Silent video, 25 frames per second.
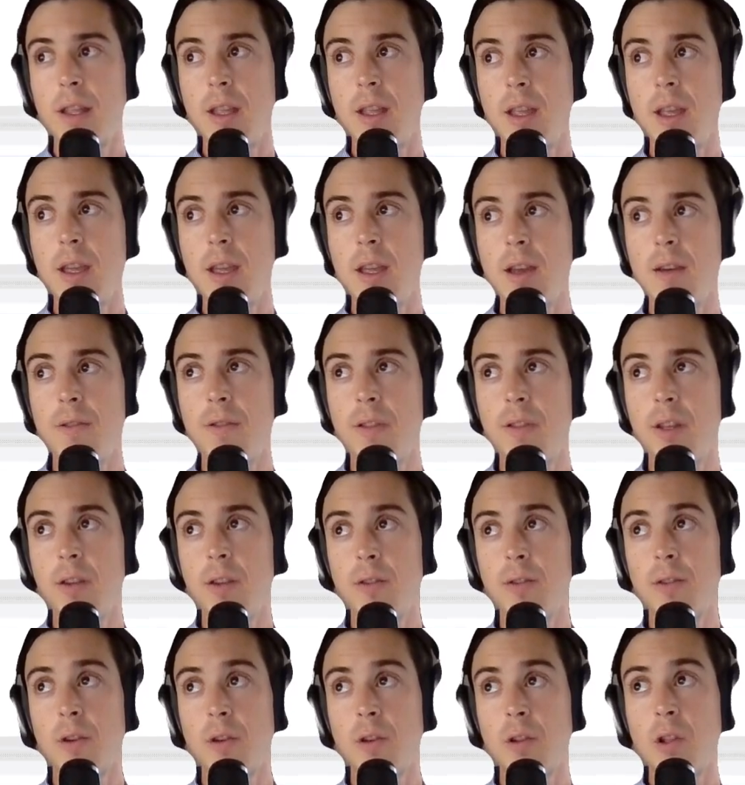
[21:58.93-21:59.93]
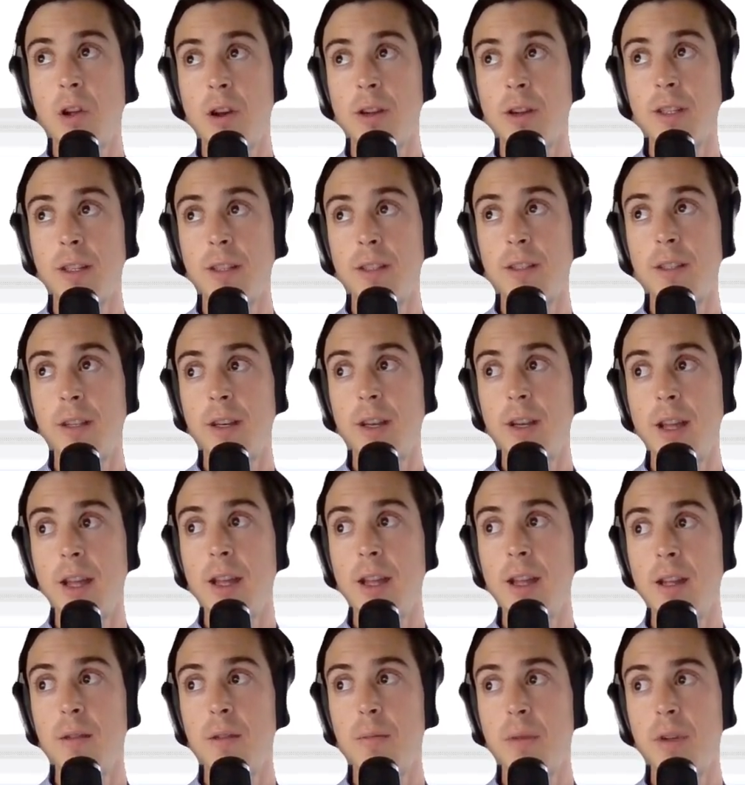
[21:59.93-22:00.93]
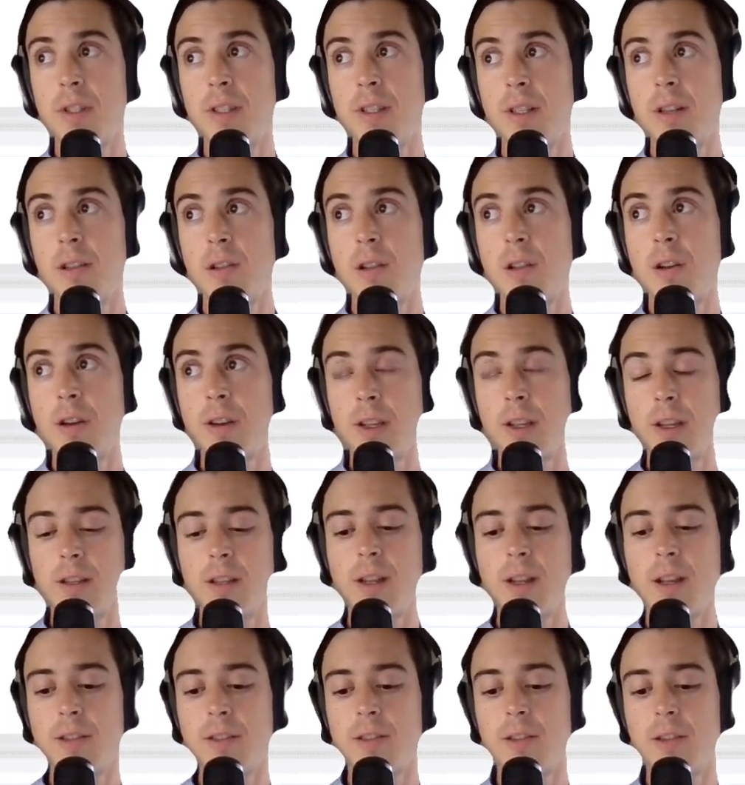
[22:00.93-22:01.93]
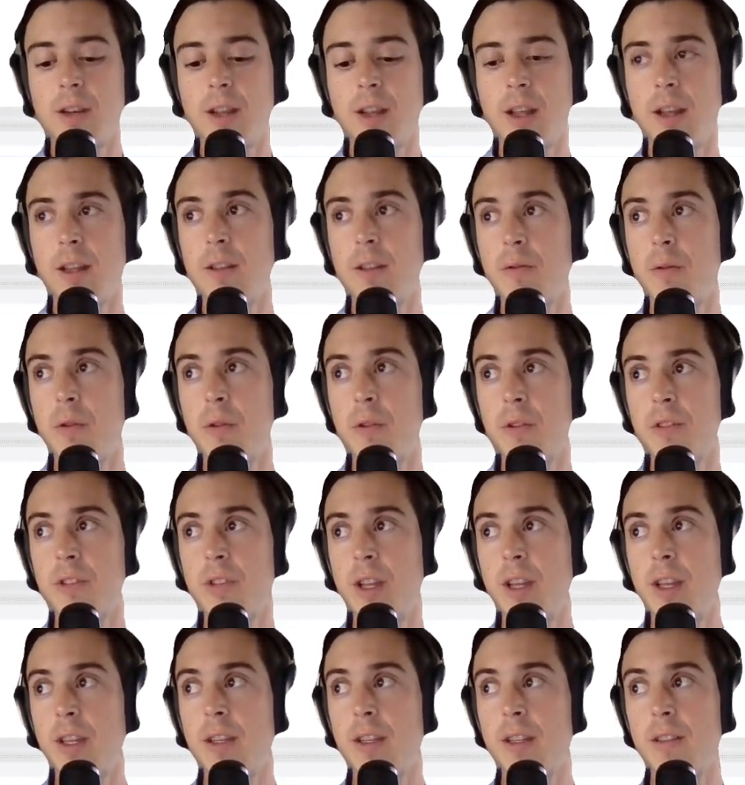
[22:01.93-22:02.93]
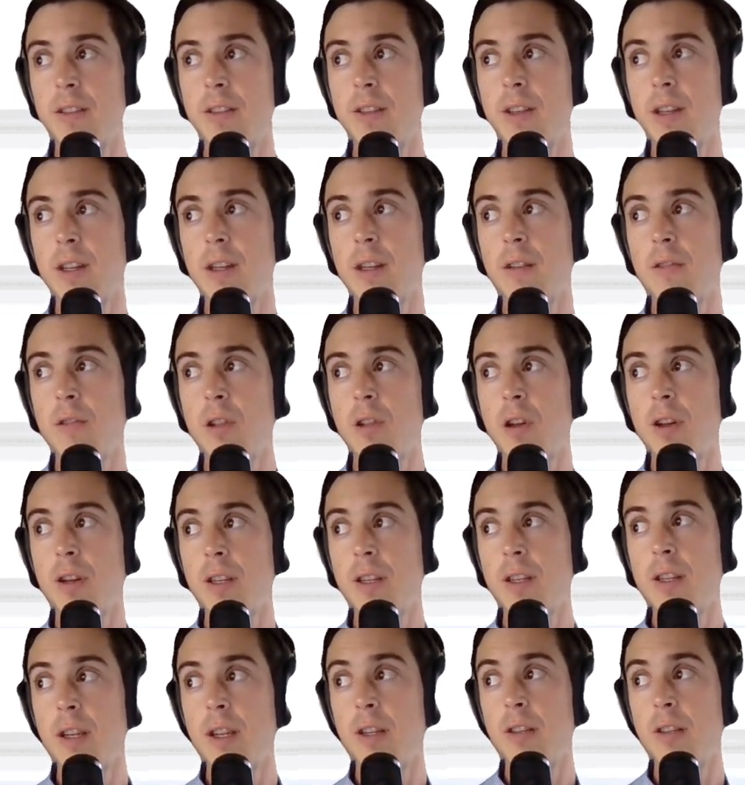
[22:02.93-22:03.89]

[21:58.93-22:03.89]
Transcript: if the user logged in today but didn't log in yesterday, then we will say consecutive login day